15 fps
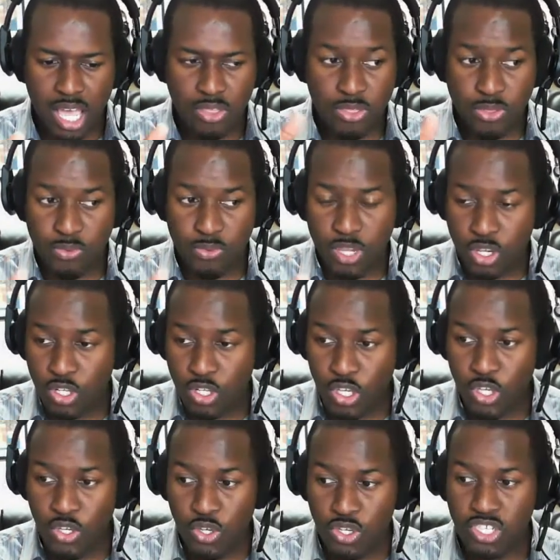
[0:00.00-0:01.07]
three
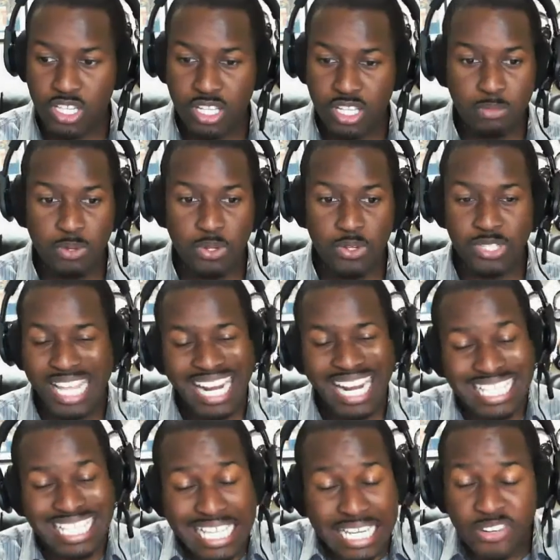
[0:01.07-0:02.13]
continuous syllables that
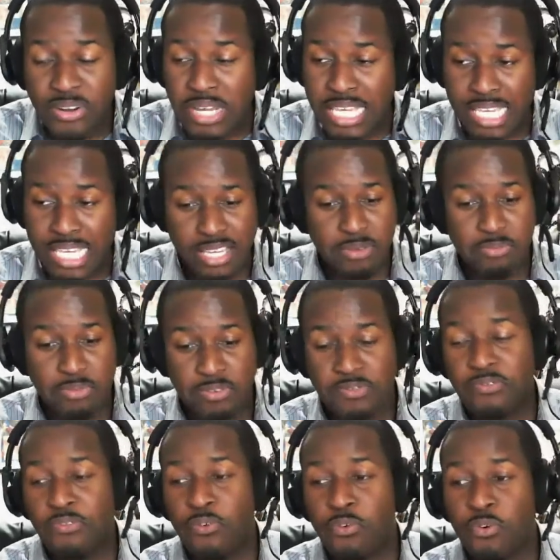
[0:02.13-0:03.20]
I did not hear
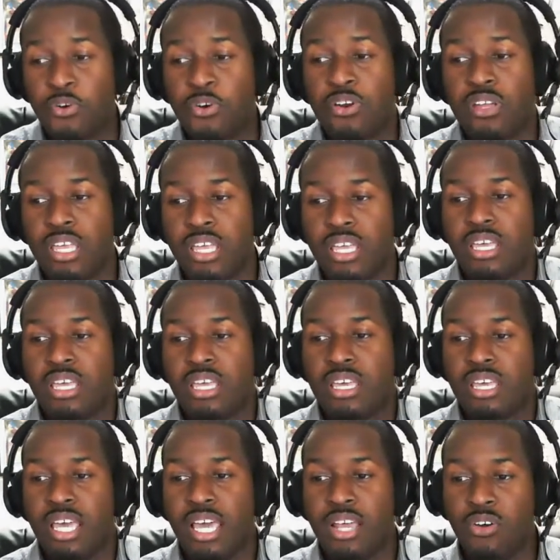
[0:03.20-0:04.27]
before
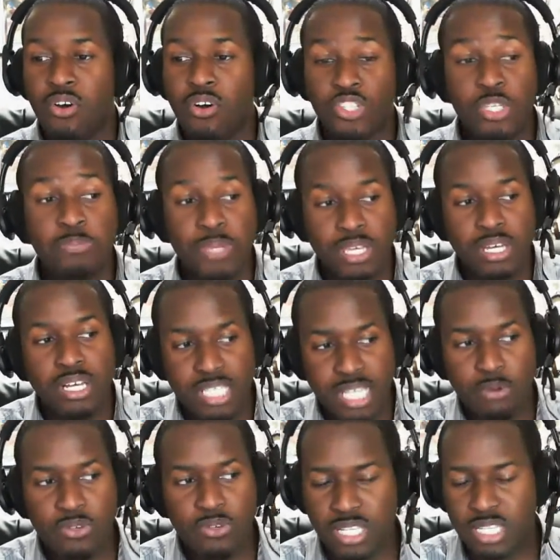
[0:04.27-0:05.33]
at all, just because
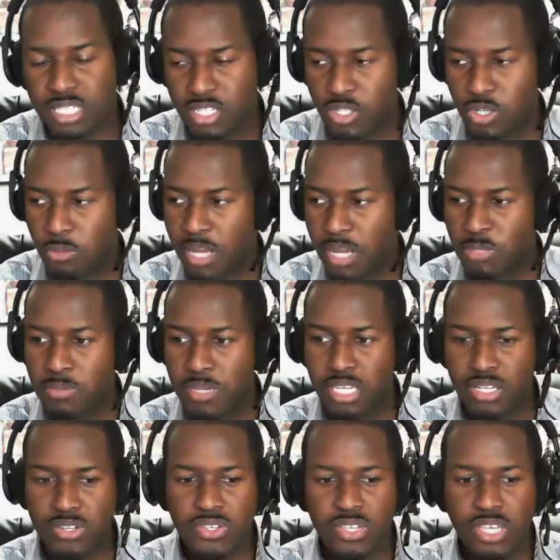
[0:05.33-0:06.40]
I was listening to my
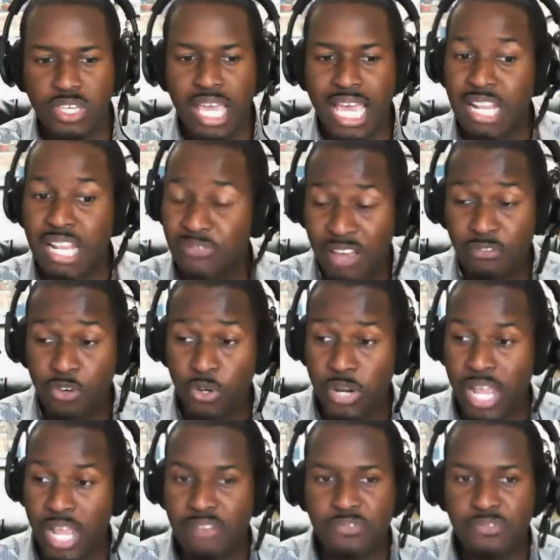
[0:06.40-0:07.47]
speakers. And if you have
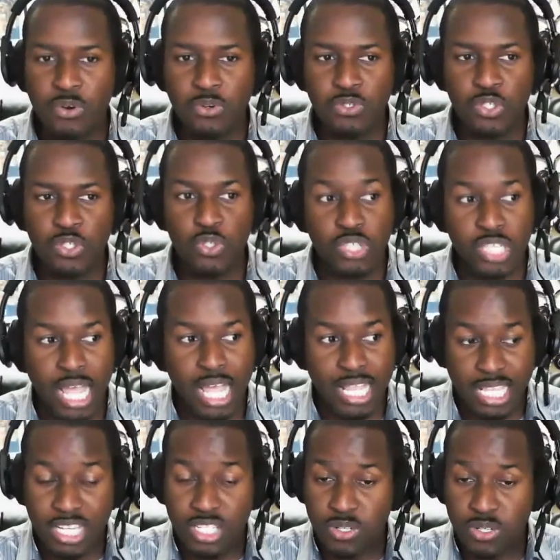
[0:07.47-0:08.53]
good headphones,
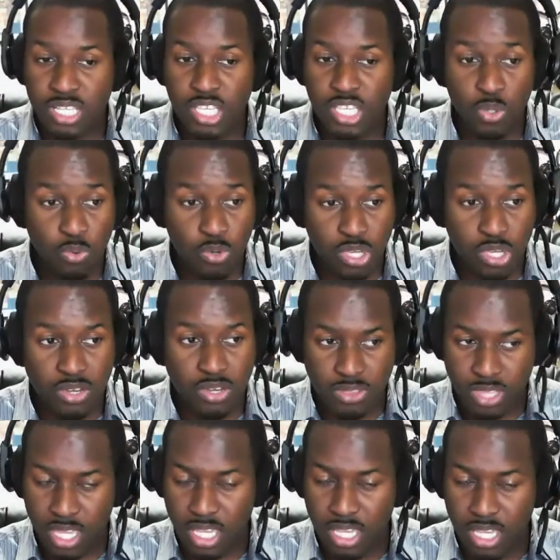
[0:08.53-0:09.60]
you will hear
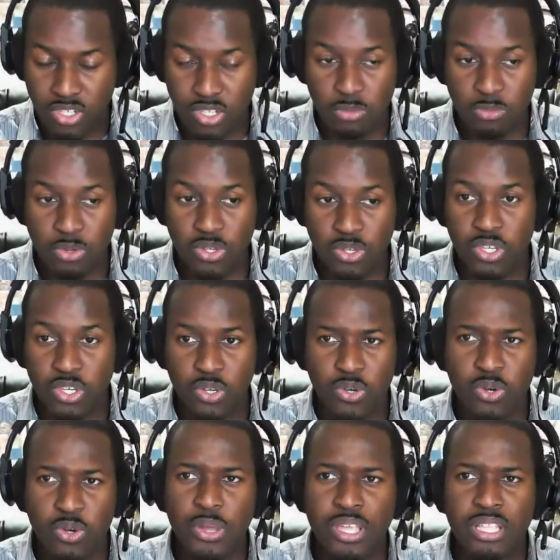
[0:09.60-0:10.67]
things in your music.
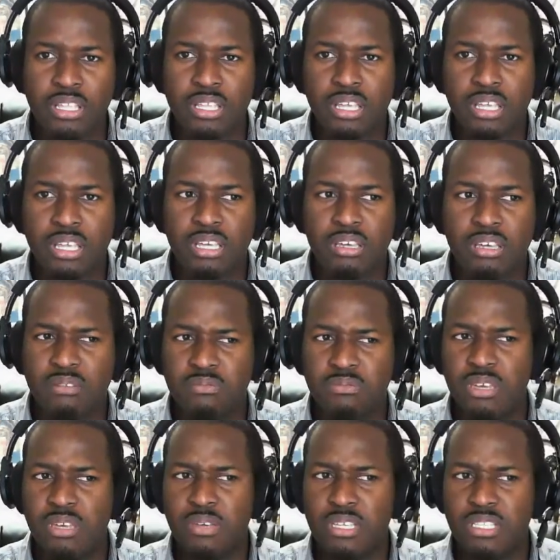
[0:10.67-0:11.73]
You're going,
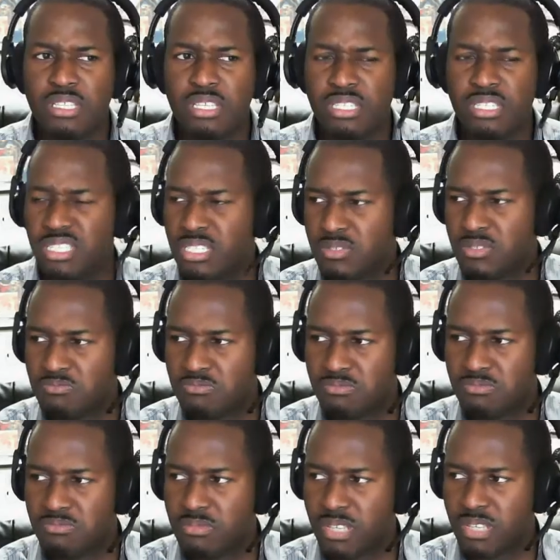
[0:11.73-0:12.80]
wait, is this
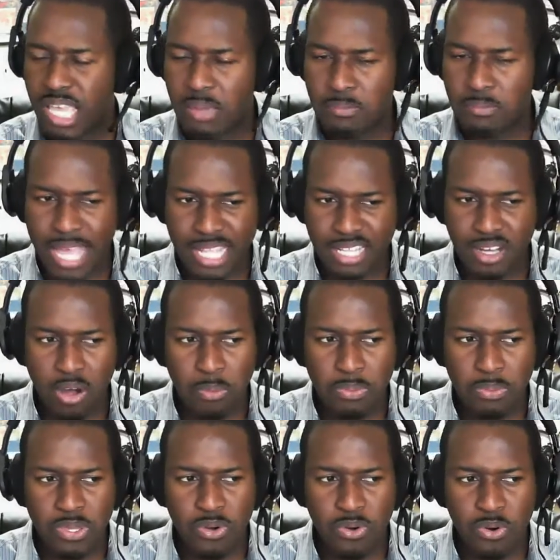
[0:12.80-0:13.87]
like a bad
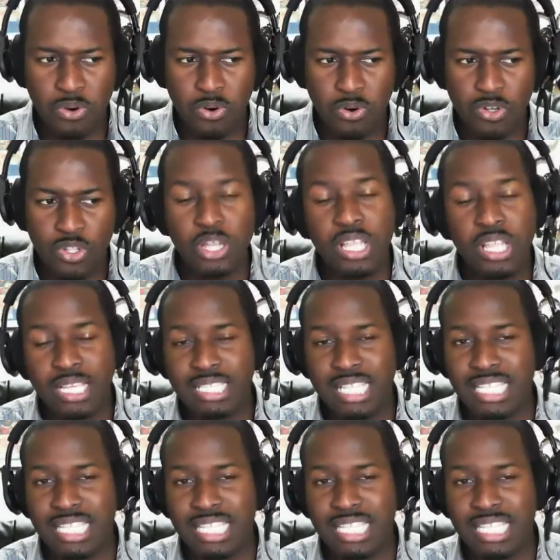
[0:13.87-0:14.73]
copy, or not like